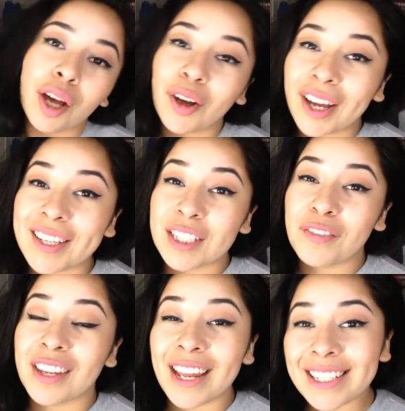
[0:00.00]
Okay, so
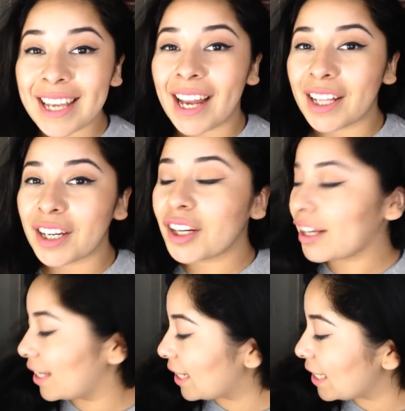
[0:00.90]
for the next highlighter,
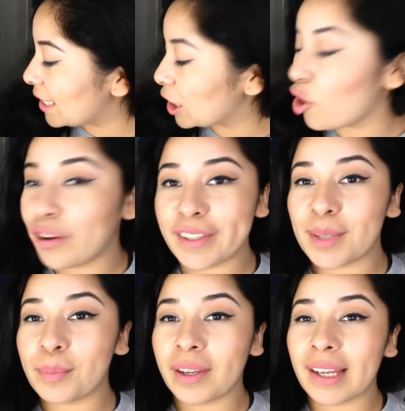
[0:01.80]
it is going
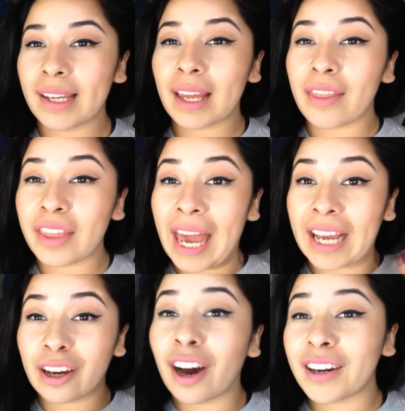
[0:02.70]
to be the
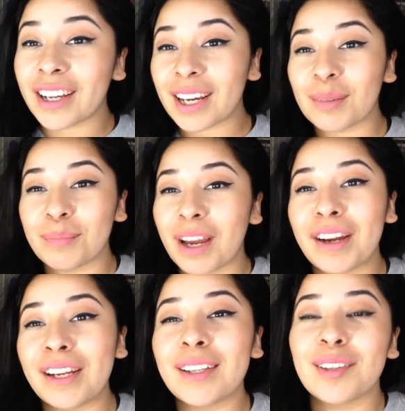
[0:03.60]
iconic
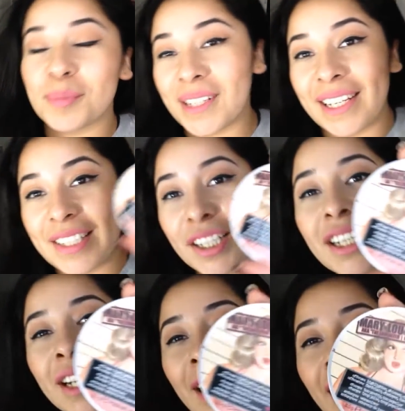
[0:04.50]
Mary Luminizer,